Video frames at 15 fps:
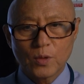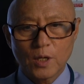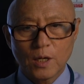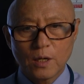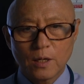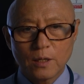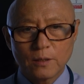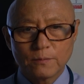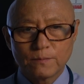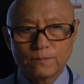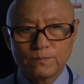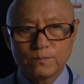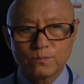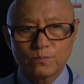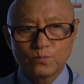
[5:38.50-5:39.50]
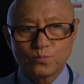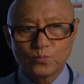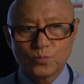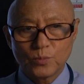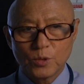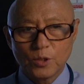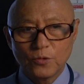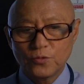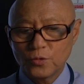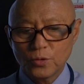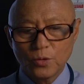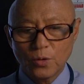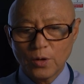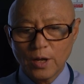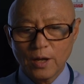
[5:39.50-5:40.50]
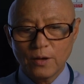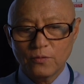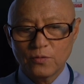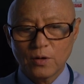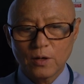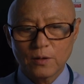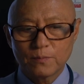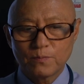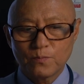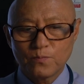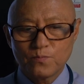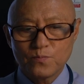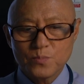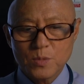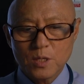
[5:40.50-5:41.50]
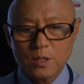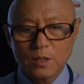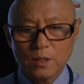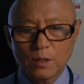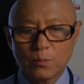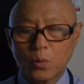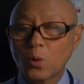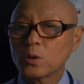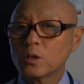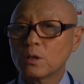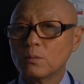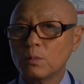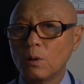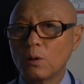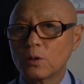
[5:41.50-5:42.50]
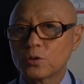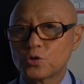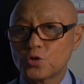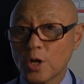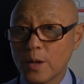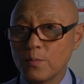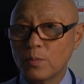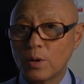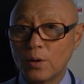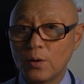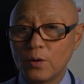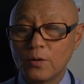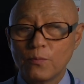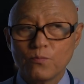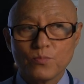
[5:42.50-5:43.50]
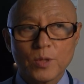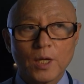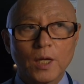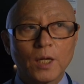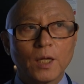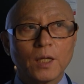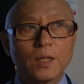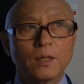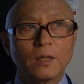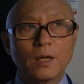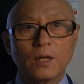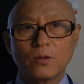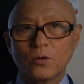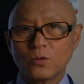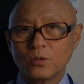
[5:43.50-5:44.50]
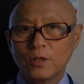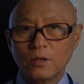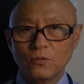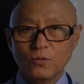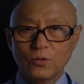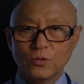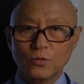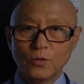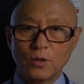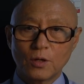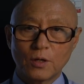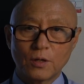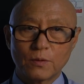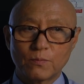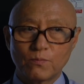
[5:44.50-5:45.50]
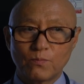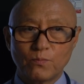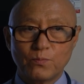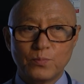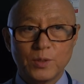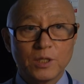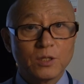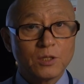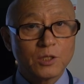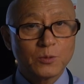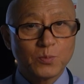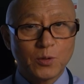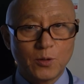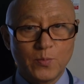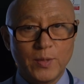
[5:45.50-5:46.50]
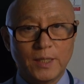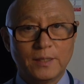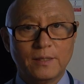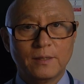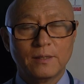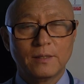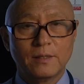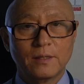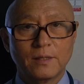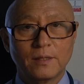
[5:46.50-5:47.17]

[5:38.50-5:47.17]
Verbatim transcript: uh, if you don't have a, a portable chamber, they don't give you the business permit.